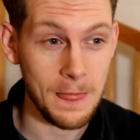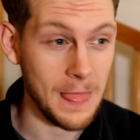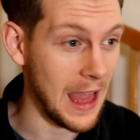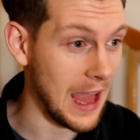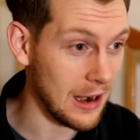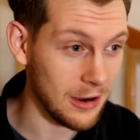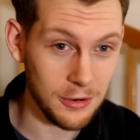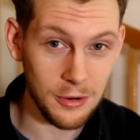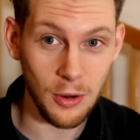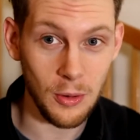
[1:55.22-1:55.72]

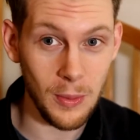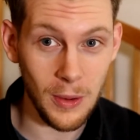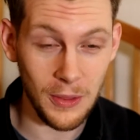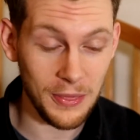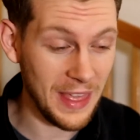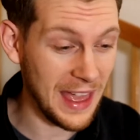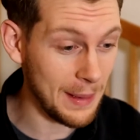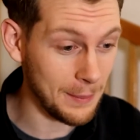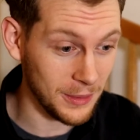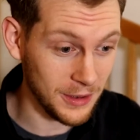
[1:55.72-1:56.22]
I don't know about
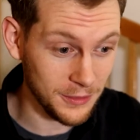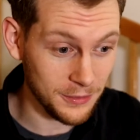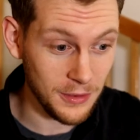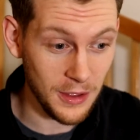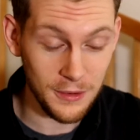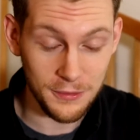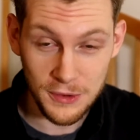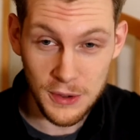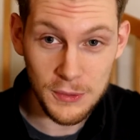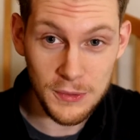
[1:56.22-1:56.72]
that,
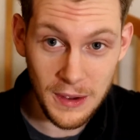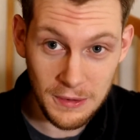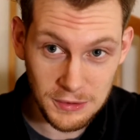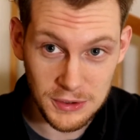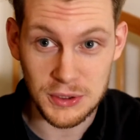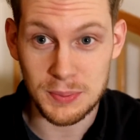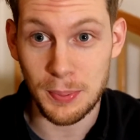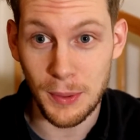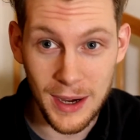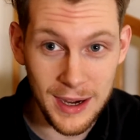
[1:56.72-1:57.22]
but if you've ever
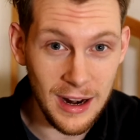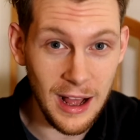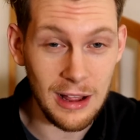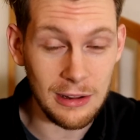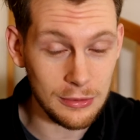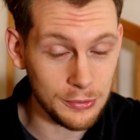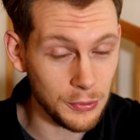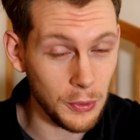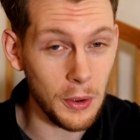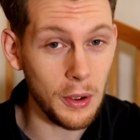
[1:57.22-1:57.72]
sprayed
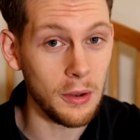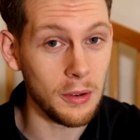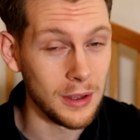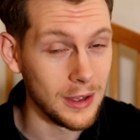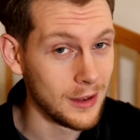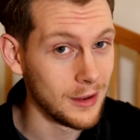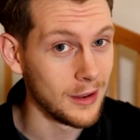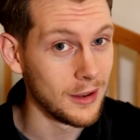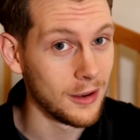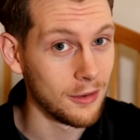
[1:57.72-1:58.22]
olive oil
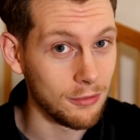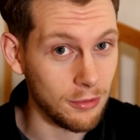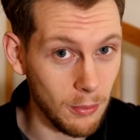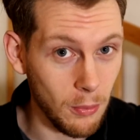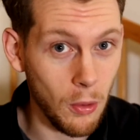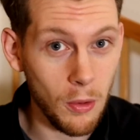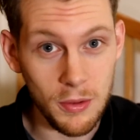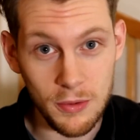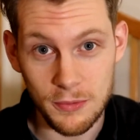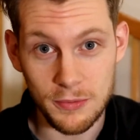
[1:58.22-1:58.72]
for
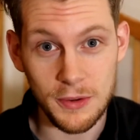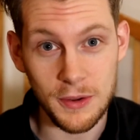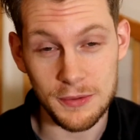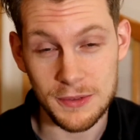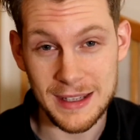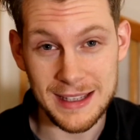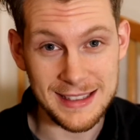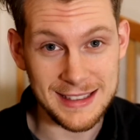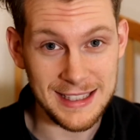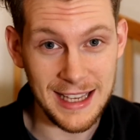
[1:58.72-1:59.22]
more than
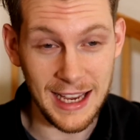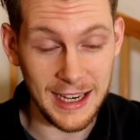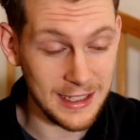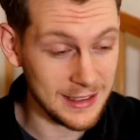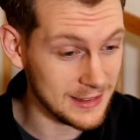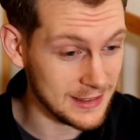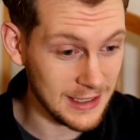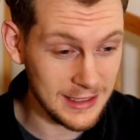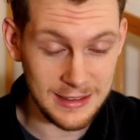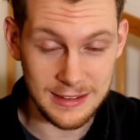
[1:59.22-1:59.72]
15
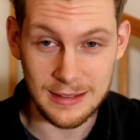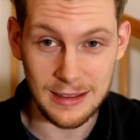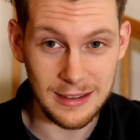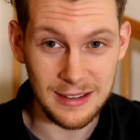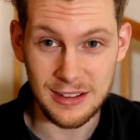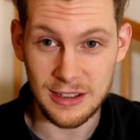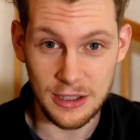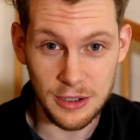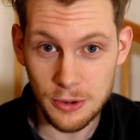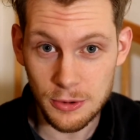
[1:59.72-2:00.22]
seconds,
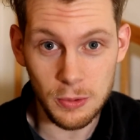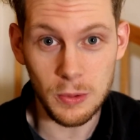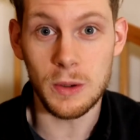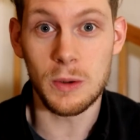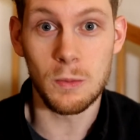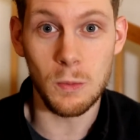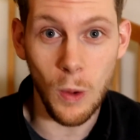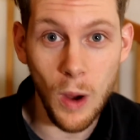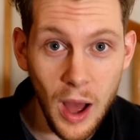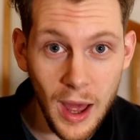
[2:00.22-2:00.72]
you
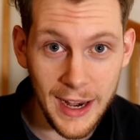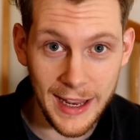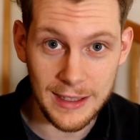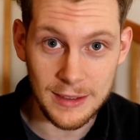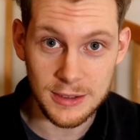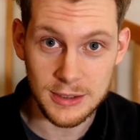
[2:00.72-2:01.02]
wouldn't want it.